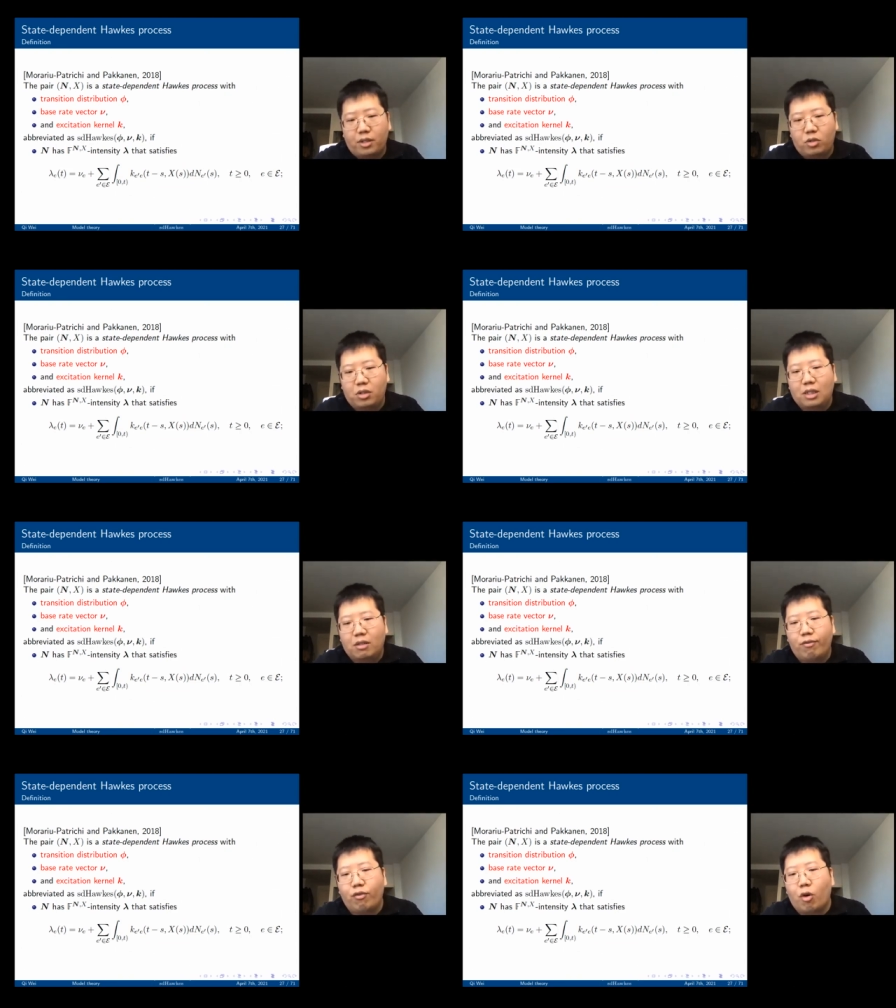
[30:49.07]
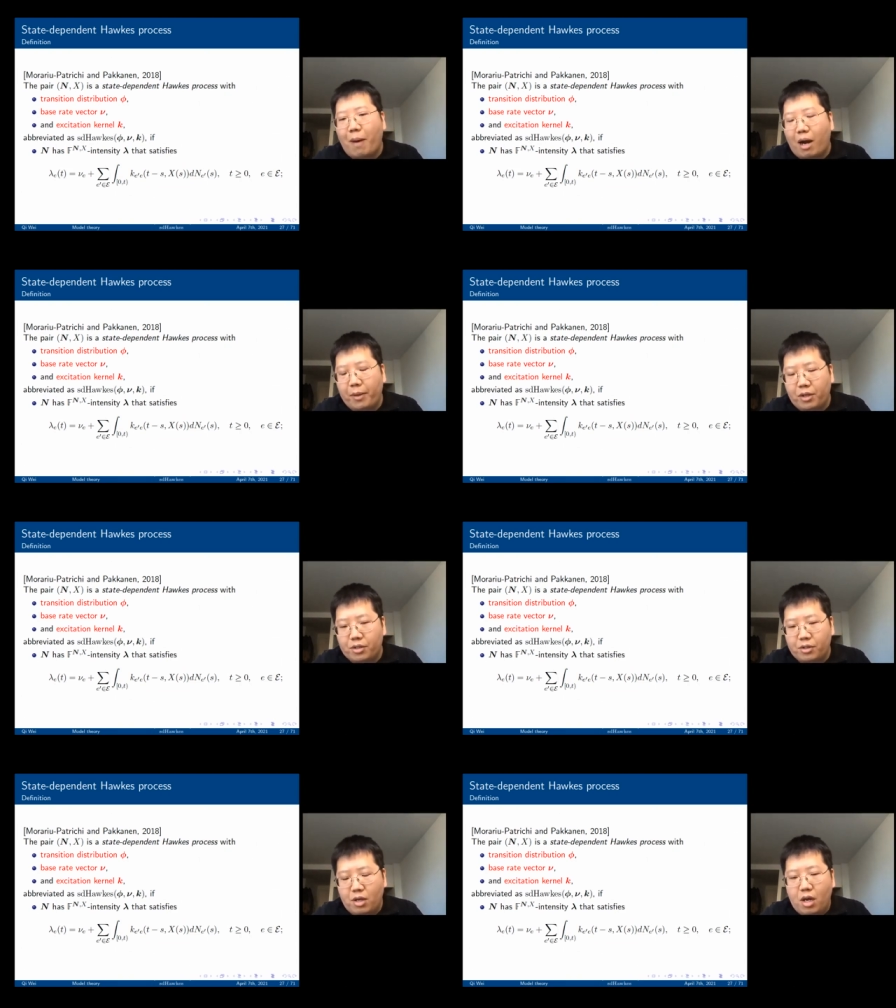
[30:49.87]
So this is the four
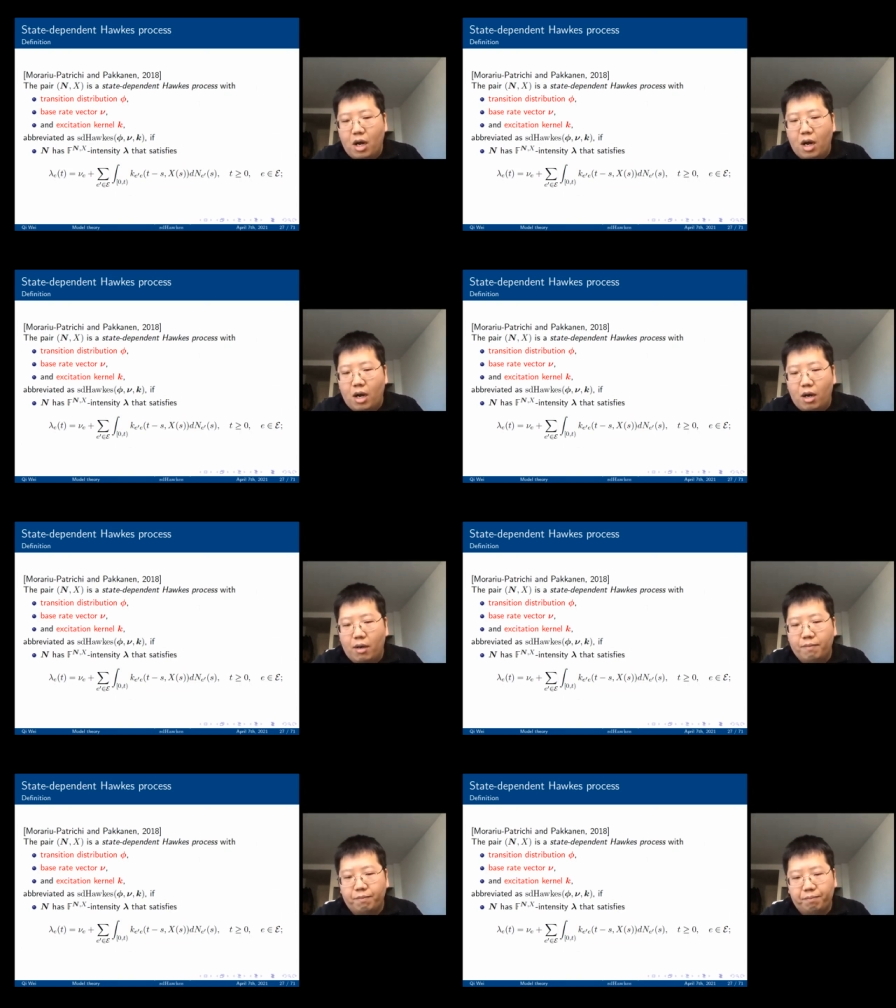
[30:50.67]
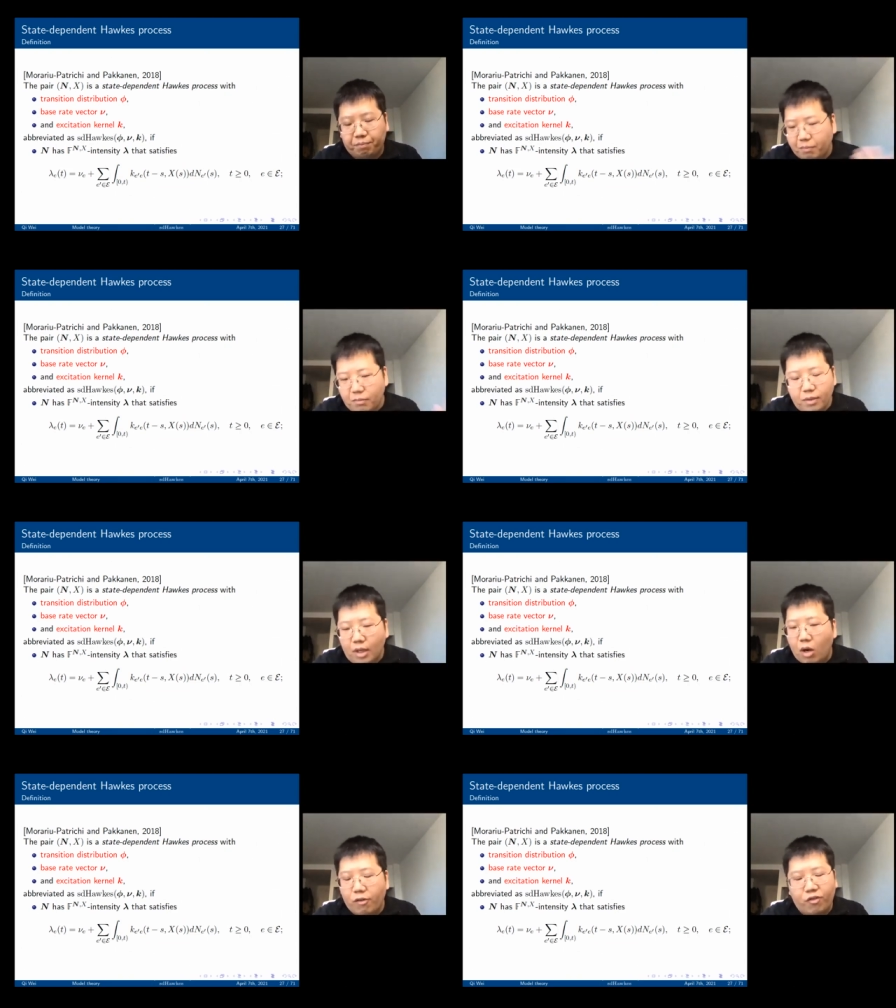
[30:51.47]
parameters
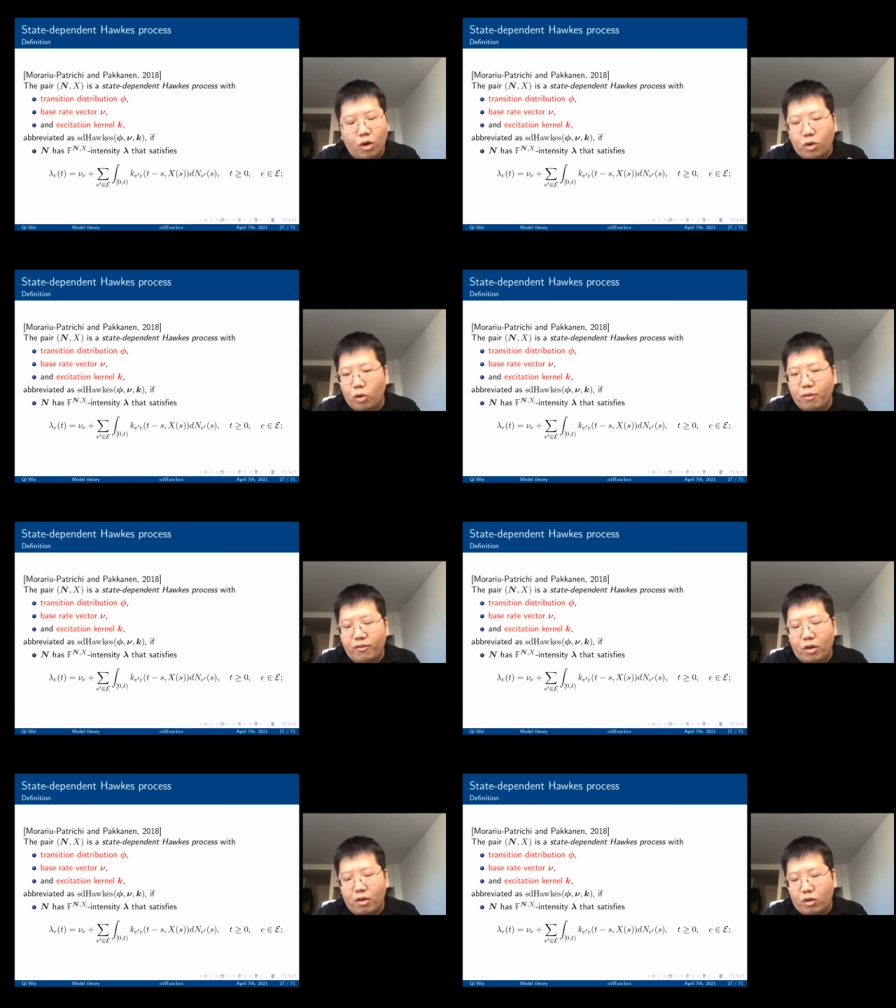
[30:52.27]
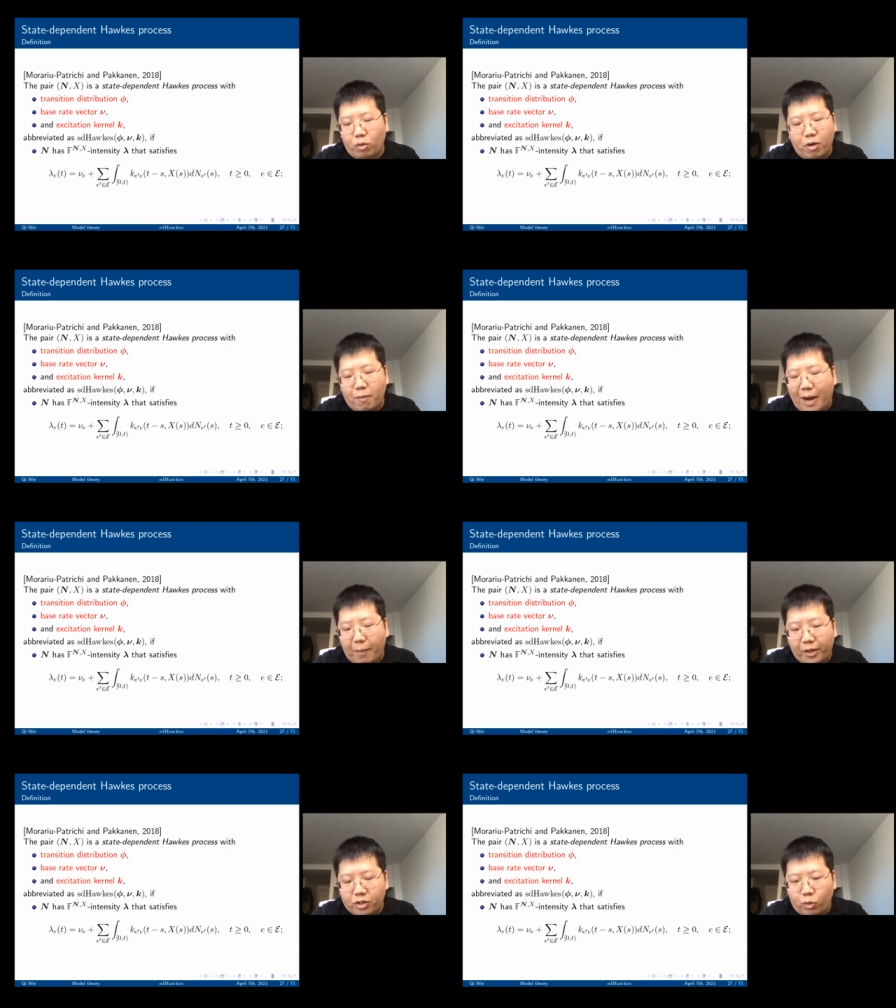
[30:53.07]
or four group of
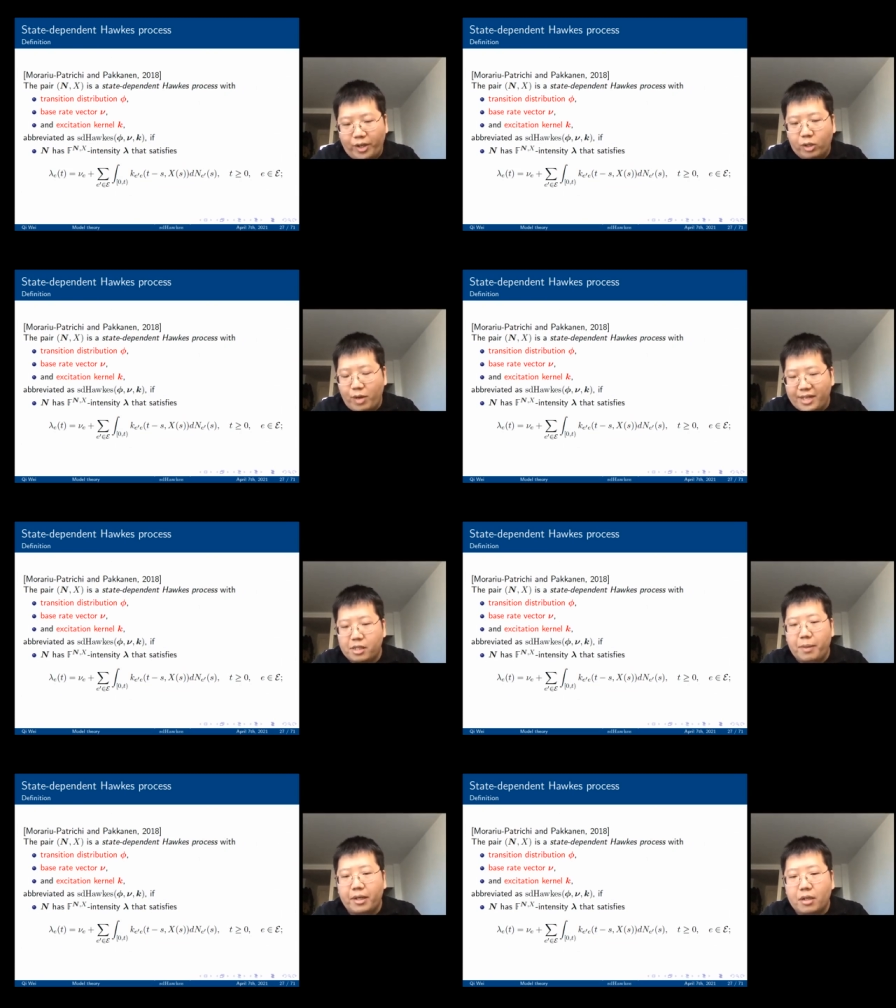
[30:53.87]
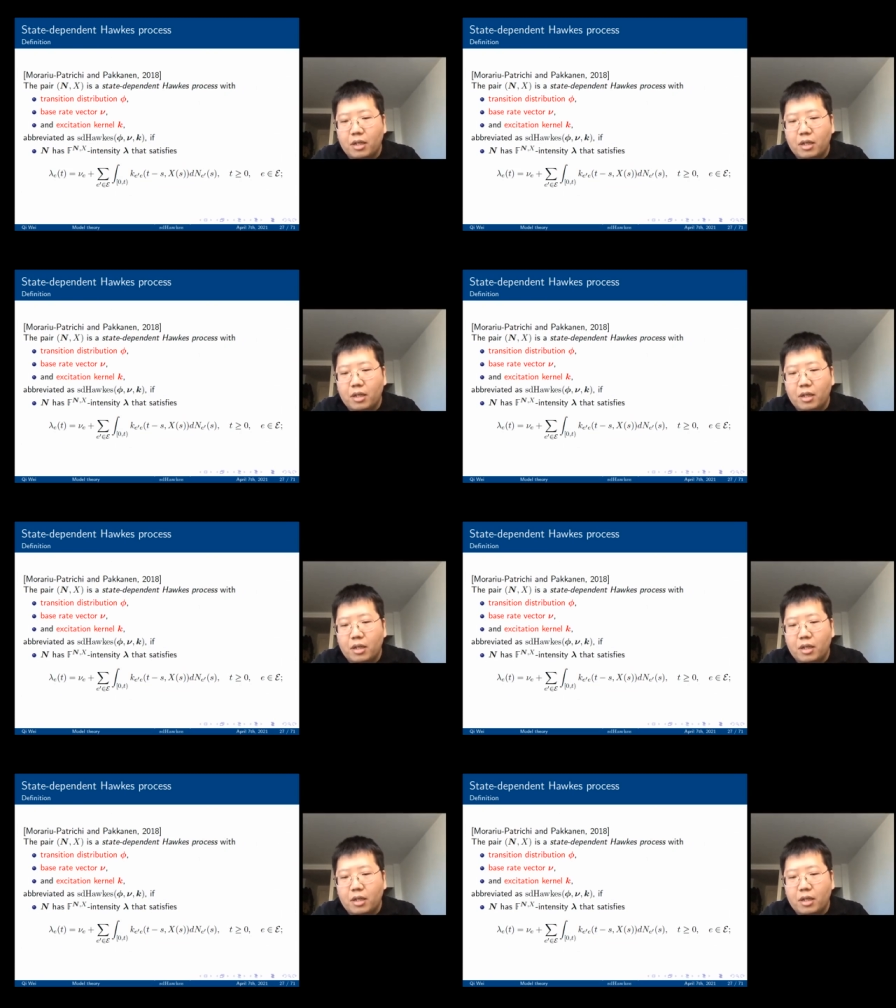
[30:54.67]
parameters we need to estimate